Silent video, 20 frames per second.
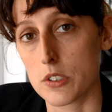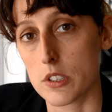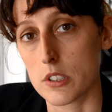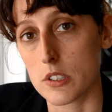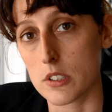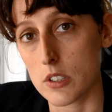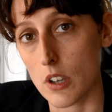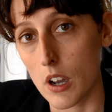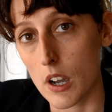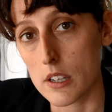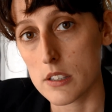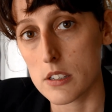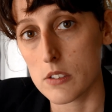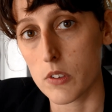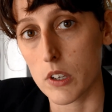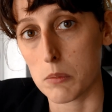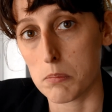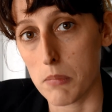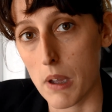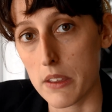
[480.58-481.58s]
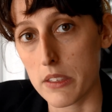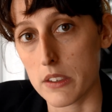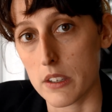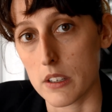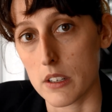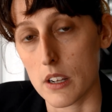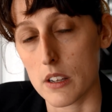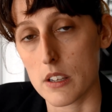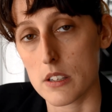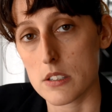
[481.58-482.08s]
the scientific
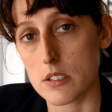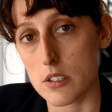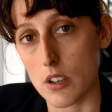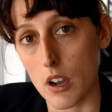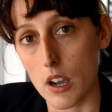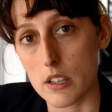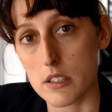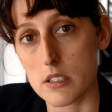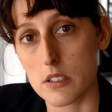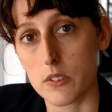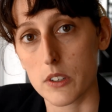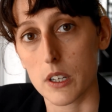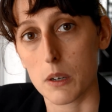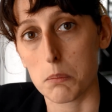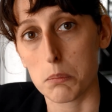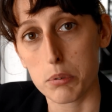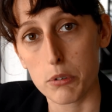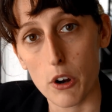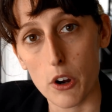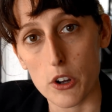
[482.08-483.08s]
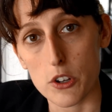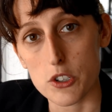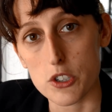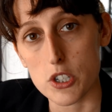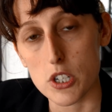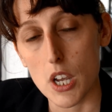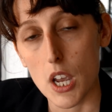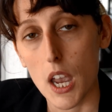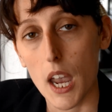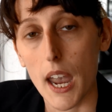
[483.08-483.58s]
method and the scientific
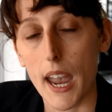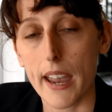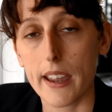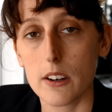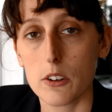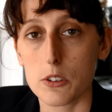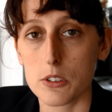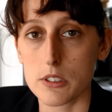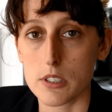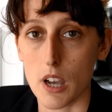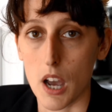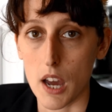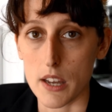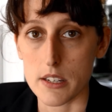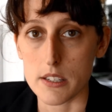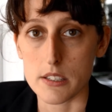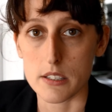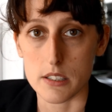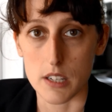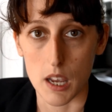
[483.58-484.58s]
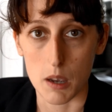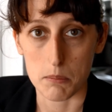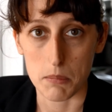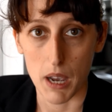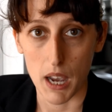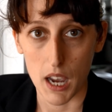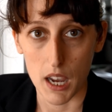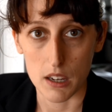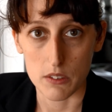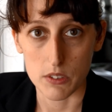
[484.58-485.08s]
approach in order to understand
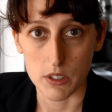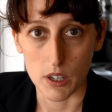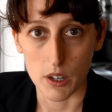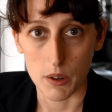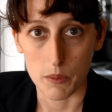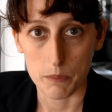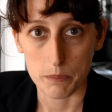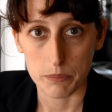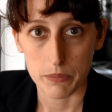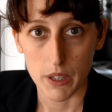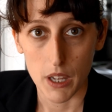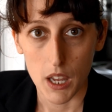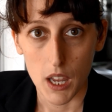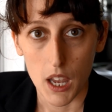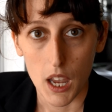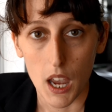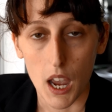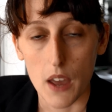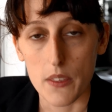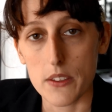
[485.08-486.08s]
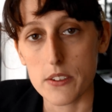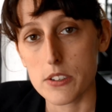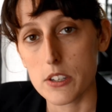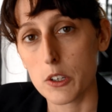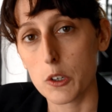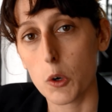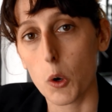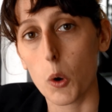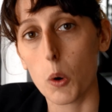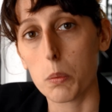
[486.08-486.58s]
behaviour. And this
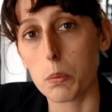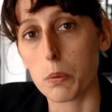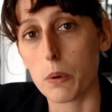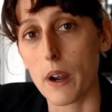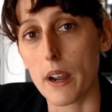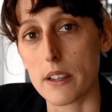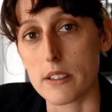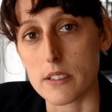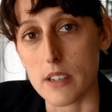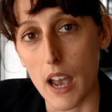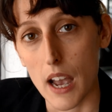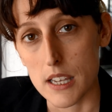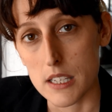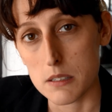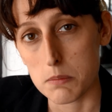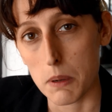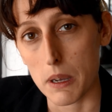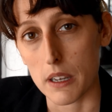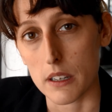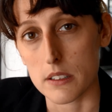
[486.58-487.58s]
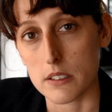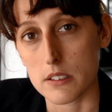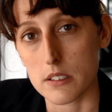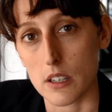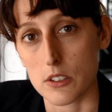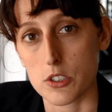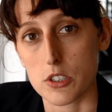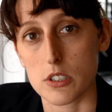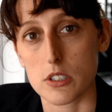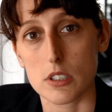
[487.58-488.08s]
incorporates aspects
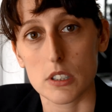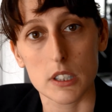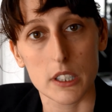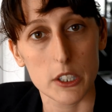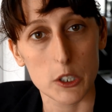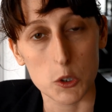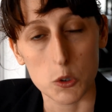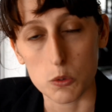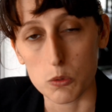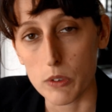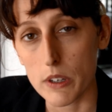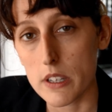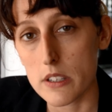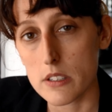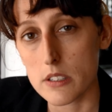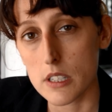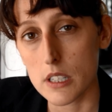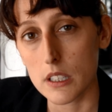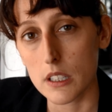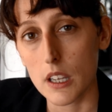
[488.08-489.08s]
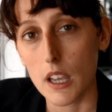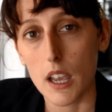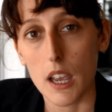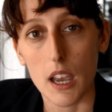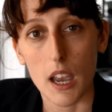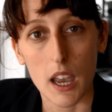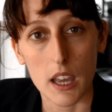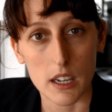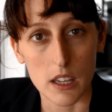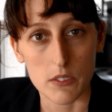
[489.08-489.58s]
such as clinical reasoning
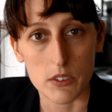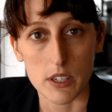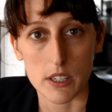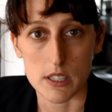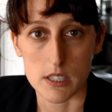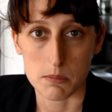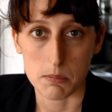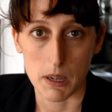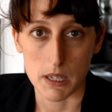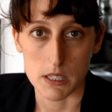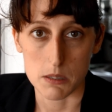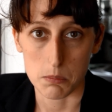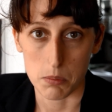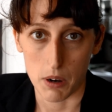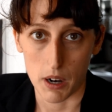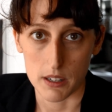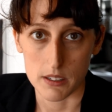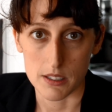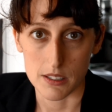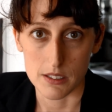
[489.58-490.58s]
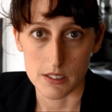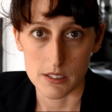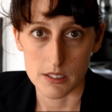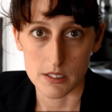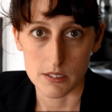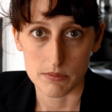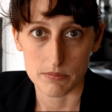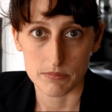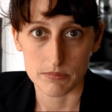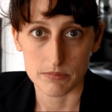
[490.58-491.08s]
and evidence-based practice.